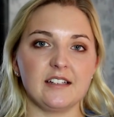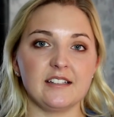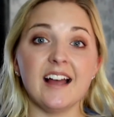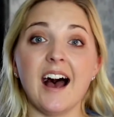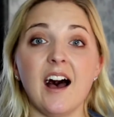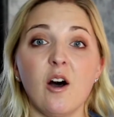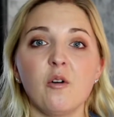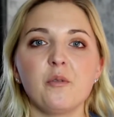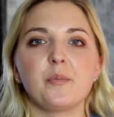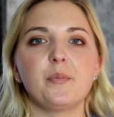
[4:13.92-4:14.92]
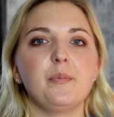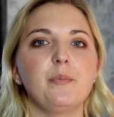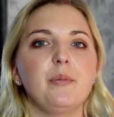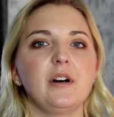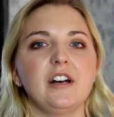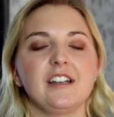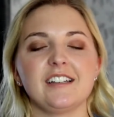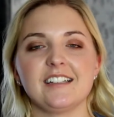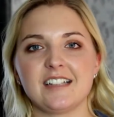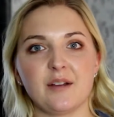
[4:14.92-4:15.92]
now, but
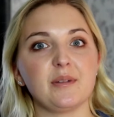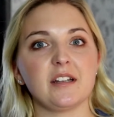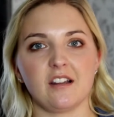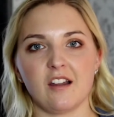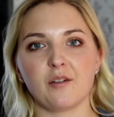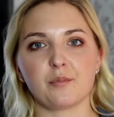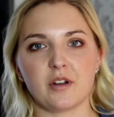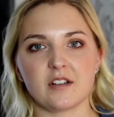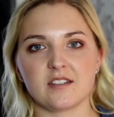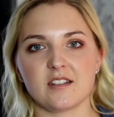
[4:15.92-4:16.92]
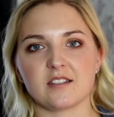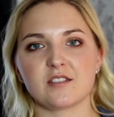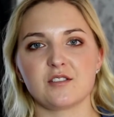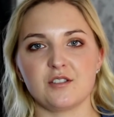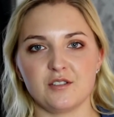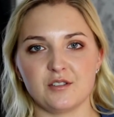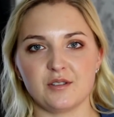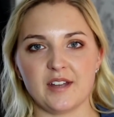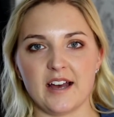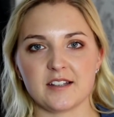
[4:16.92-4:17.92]
it has been a long process to do
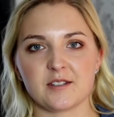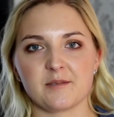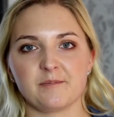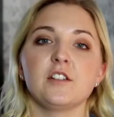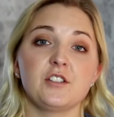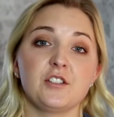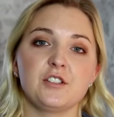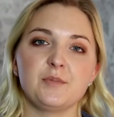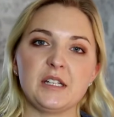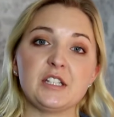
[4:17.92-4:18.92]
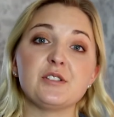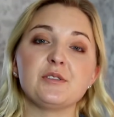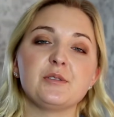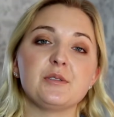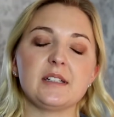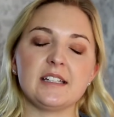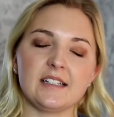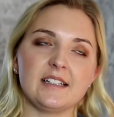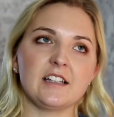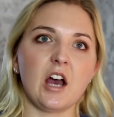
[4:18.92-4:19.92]
that. You should be
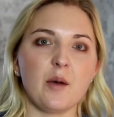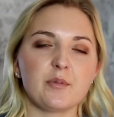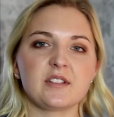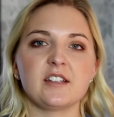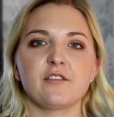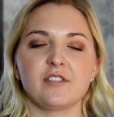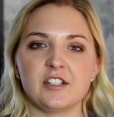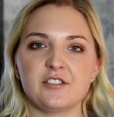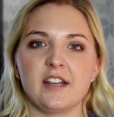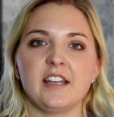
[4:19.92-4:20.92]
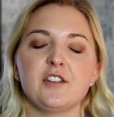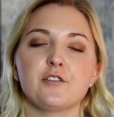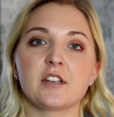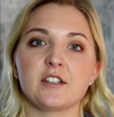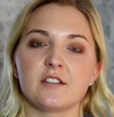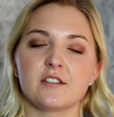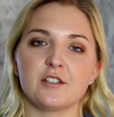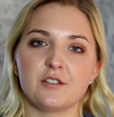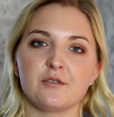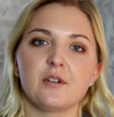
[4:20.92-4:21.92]
in the opposite of HIIT training. You can
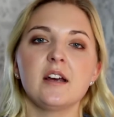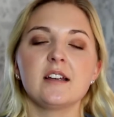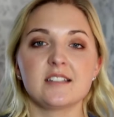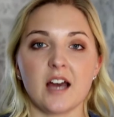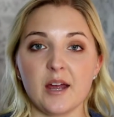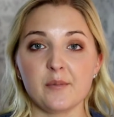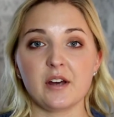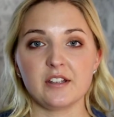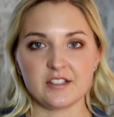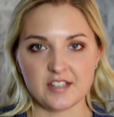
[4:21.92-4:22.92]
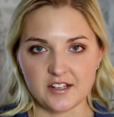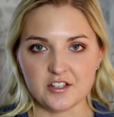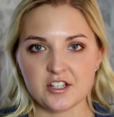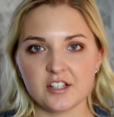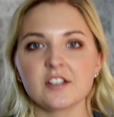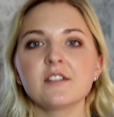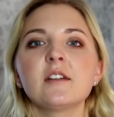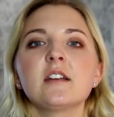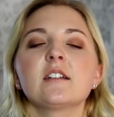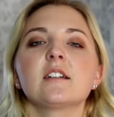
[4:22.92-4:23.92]
do time under tension,
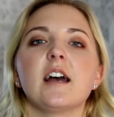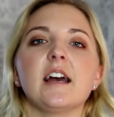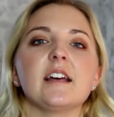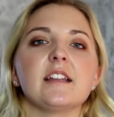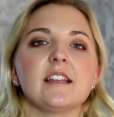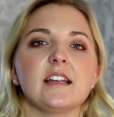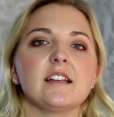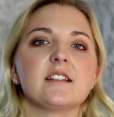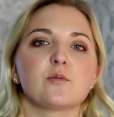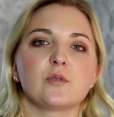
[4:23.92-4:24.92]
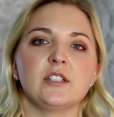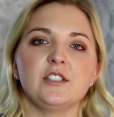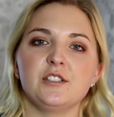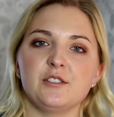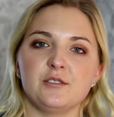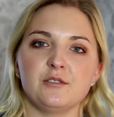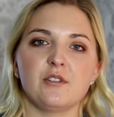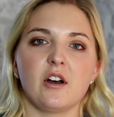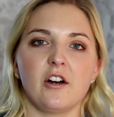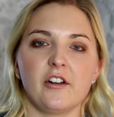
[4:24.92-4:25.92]
and it's when you
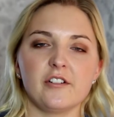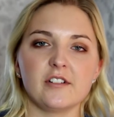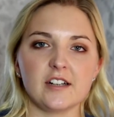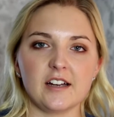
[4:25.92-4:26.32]
are